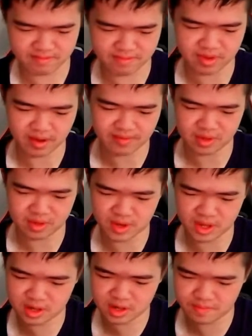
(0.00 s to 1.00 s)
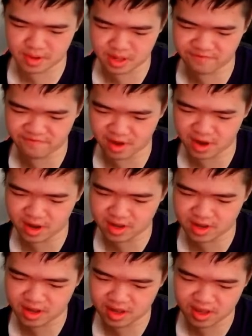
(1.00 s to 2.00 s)
his wings, but it's fine.
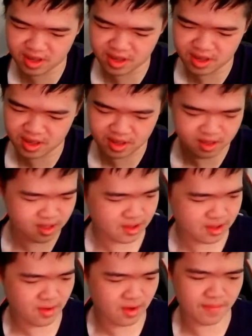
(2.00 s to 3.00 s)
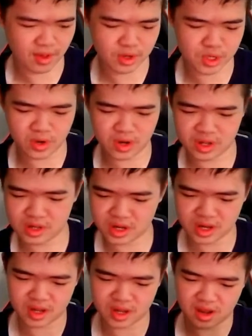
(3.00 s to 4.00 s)
They're on ball joints. I
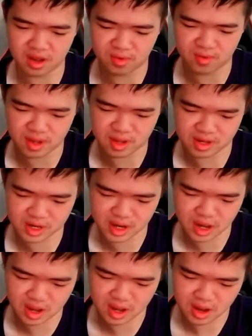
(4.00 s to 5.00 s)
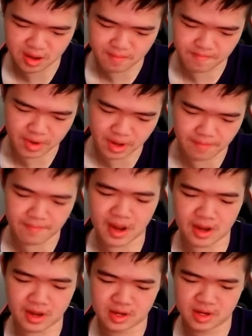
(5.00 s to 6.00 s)
can always put them back.
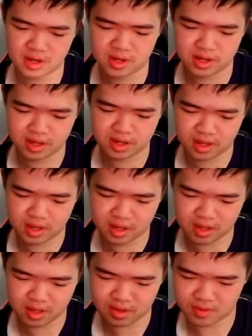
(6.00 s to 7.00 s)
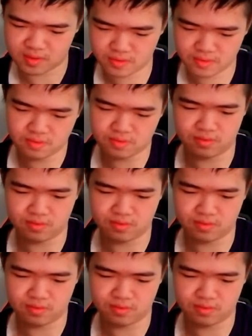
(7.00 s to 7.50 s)
Ooh.